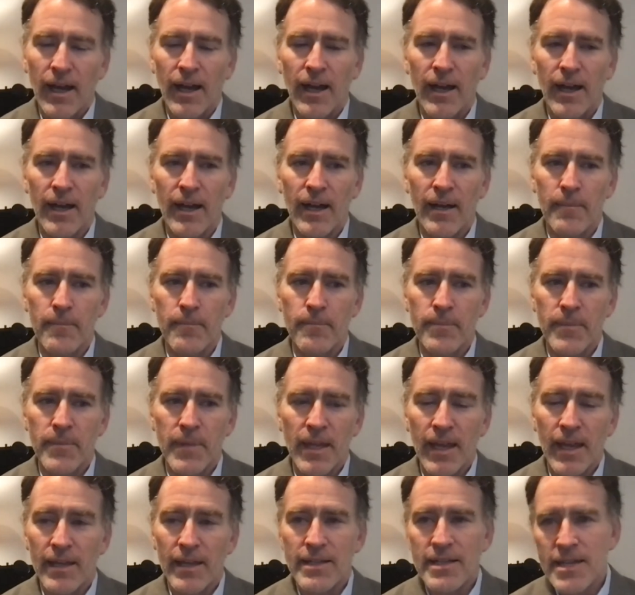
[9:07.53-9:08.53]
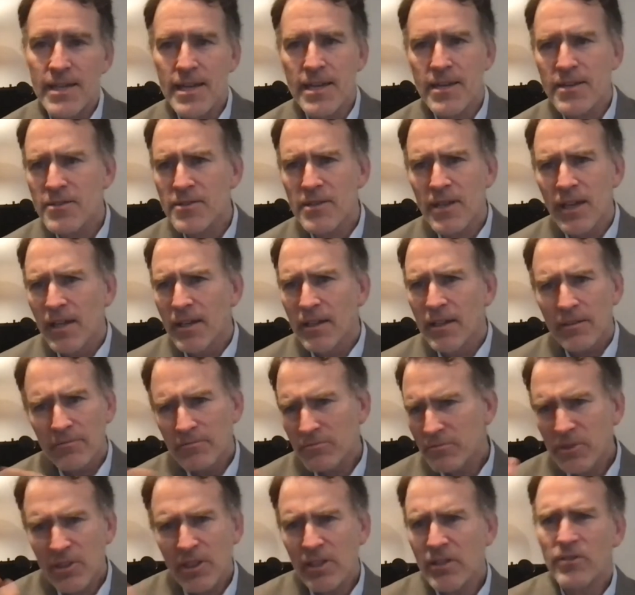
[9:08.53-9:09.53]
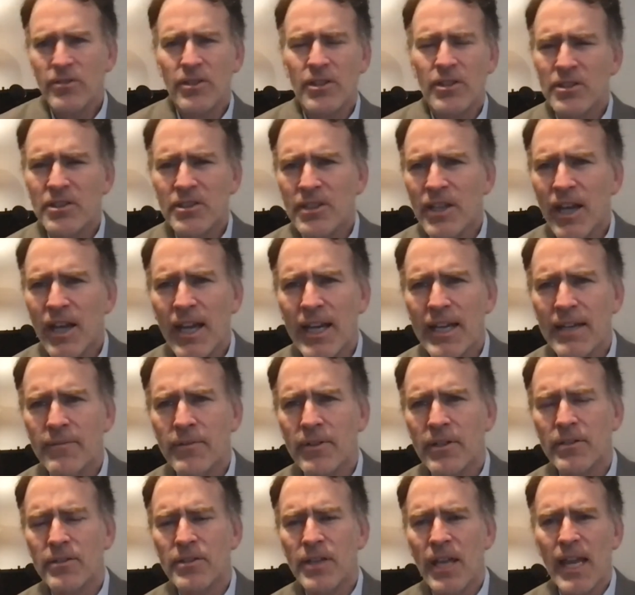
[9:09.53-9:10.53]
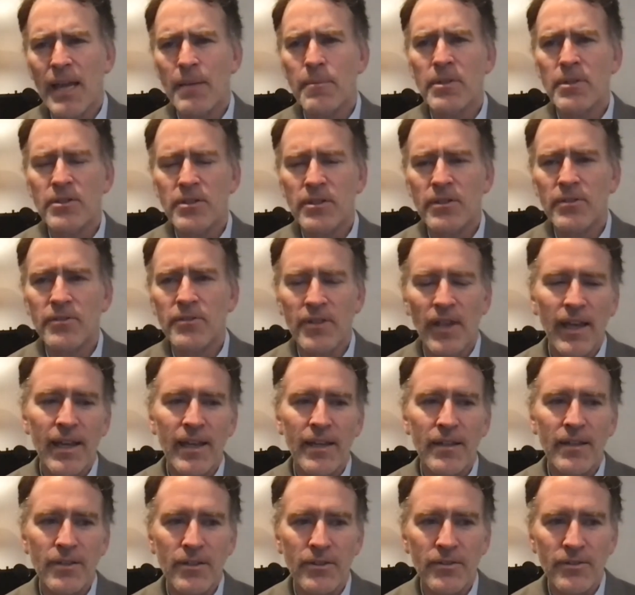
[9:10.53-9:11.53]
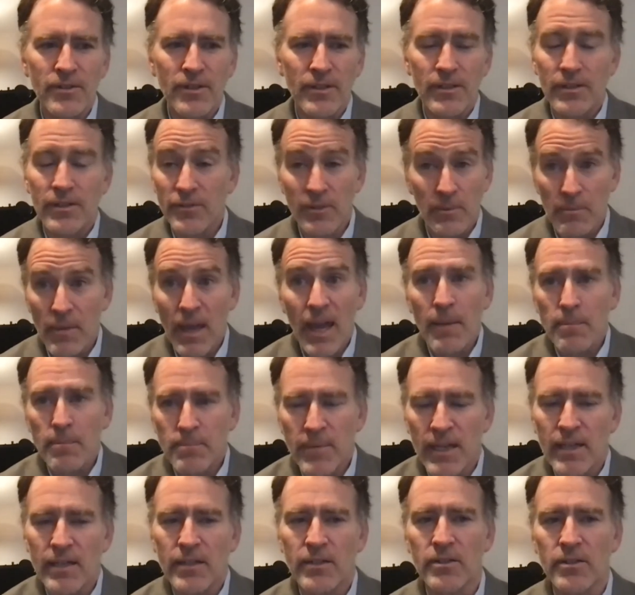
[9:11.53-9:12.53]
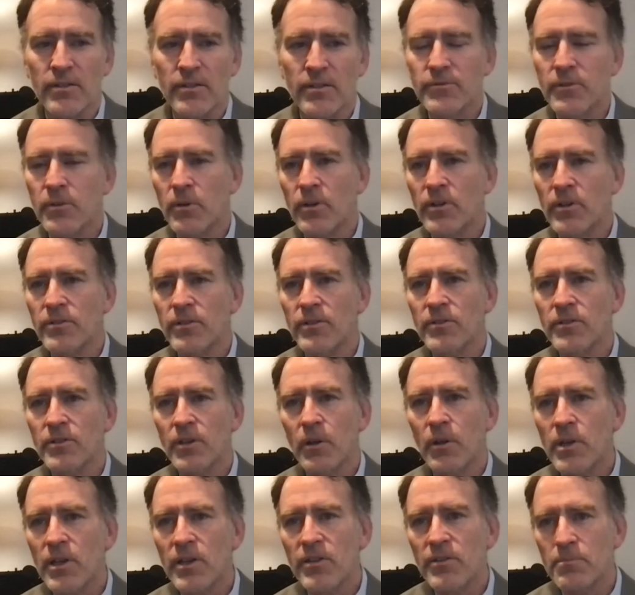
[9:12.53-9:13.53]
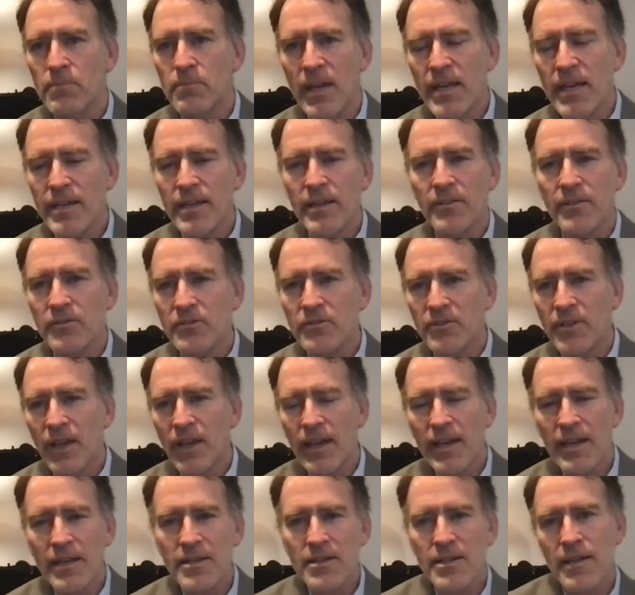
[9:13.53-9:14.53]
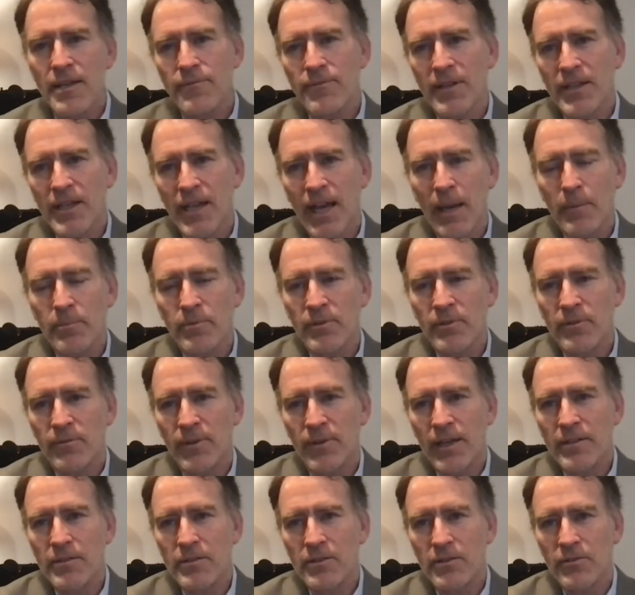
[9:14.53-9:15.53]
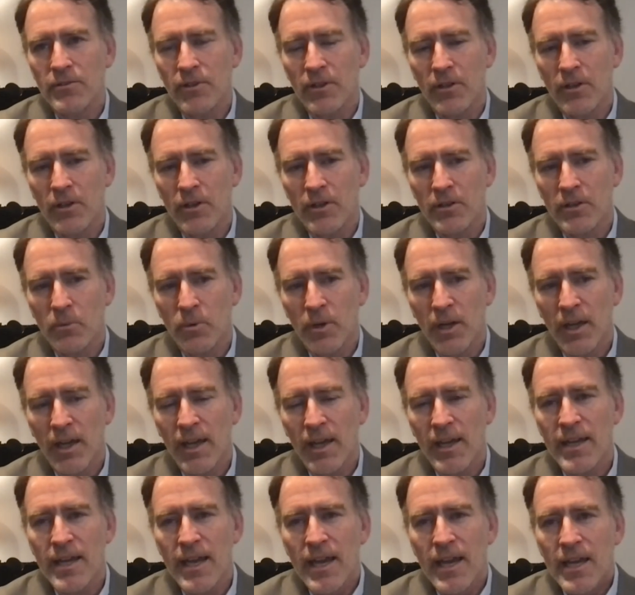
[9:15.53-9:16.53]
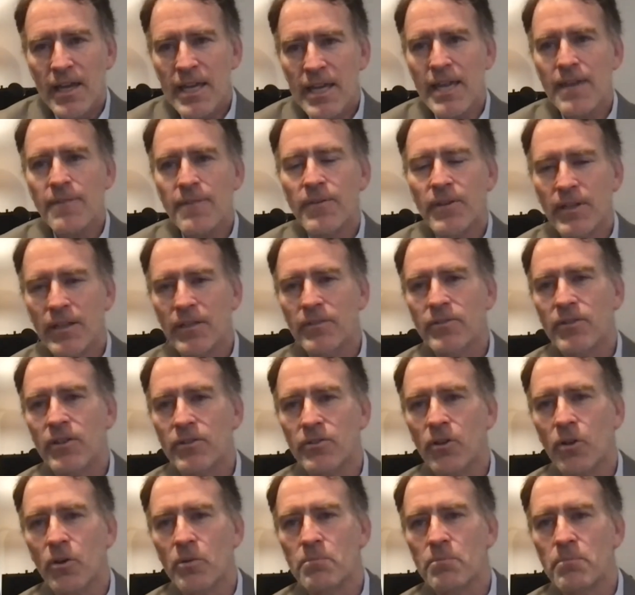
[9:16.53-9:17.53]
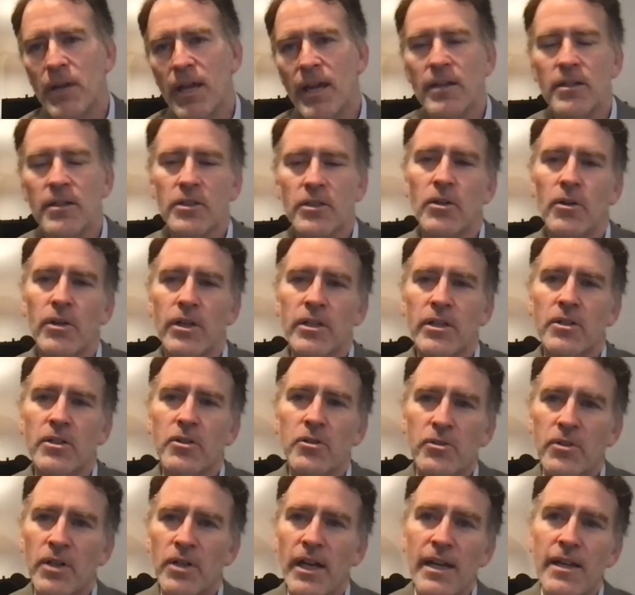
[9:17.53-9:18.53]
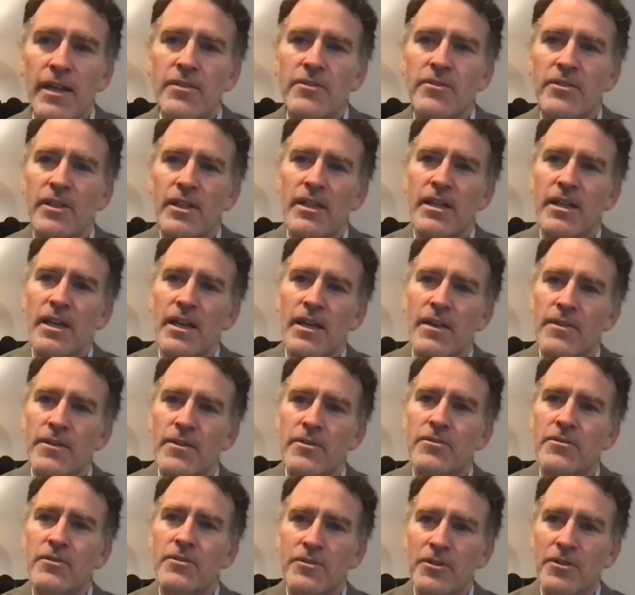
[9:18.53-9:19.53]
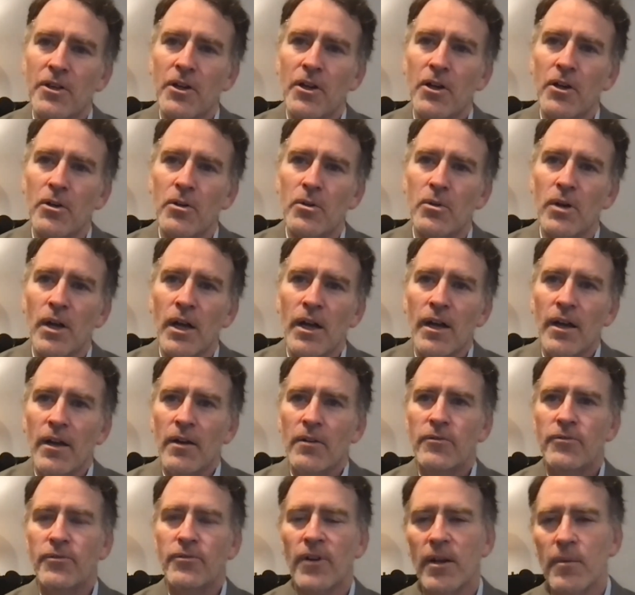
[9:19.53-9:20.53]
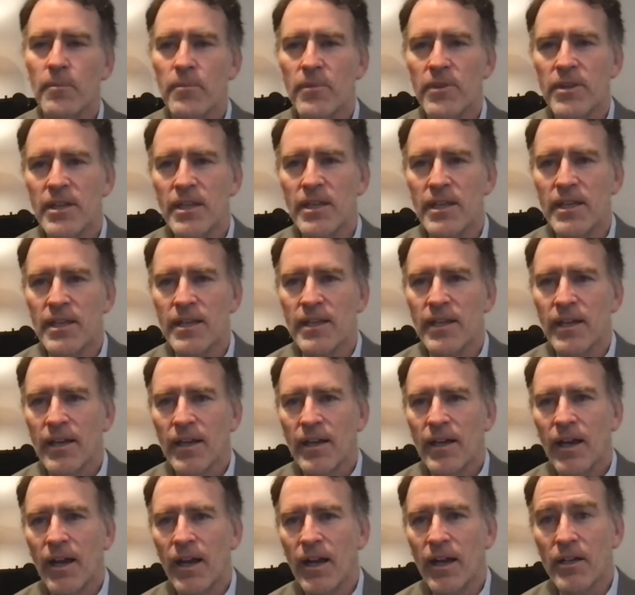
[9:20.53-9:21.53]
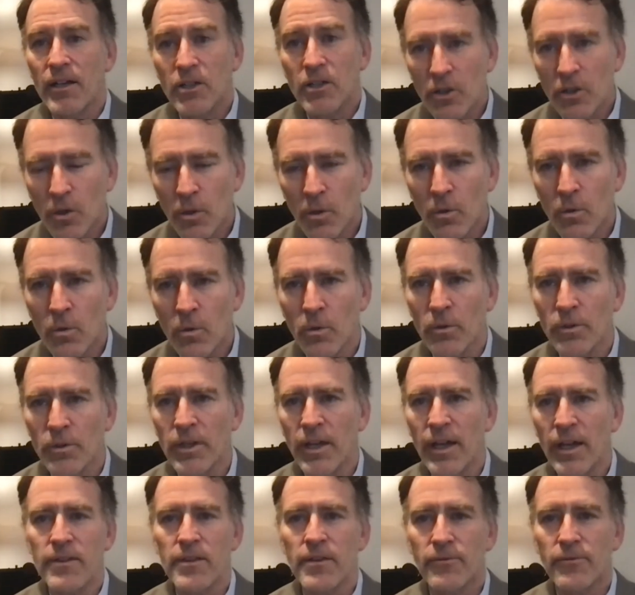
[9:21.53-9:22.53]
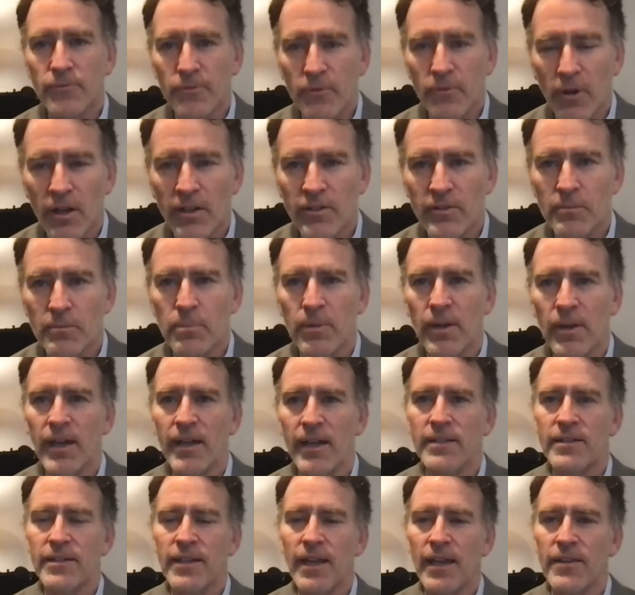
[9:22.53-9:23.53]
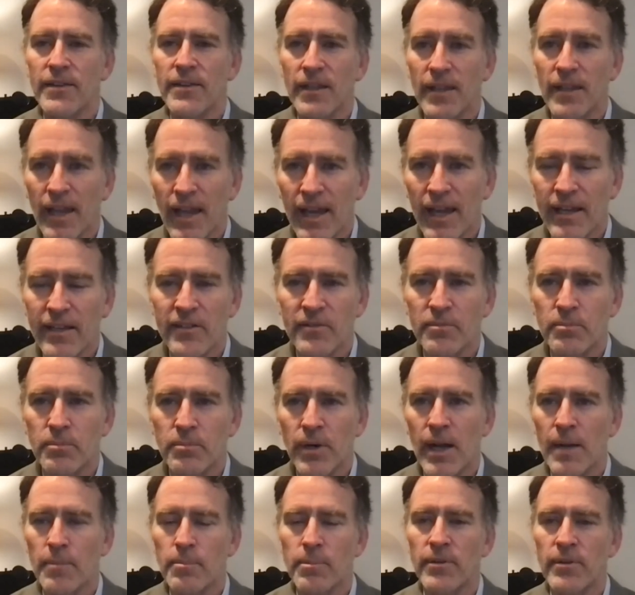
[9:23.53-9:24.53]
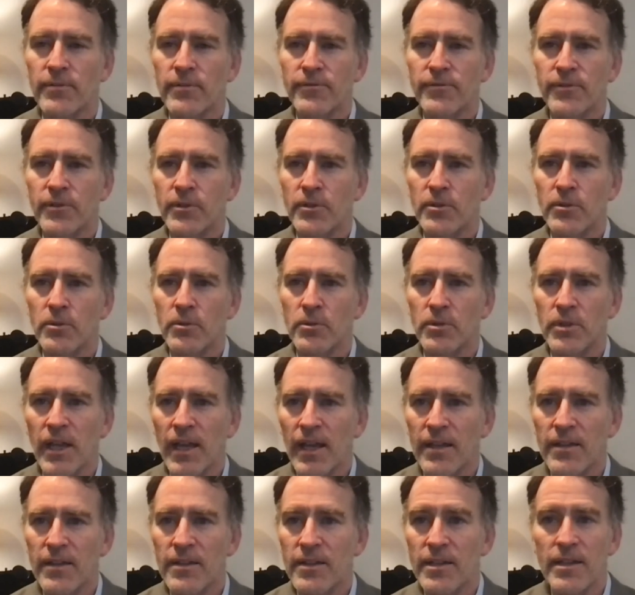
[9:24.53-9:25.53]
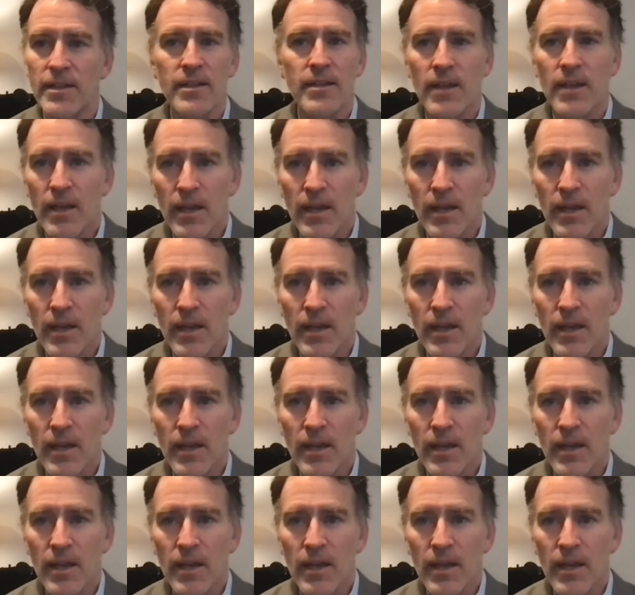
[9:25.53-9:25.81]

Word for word: Um, and he's he's a kind of an amateur scientist. He's a map maker, of course, and so he's making scientific observations along the way, even as his own men are going crazy in the snow from the uh, cold and the frostbite and the lack of proper food and the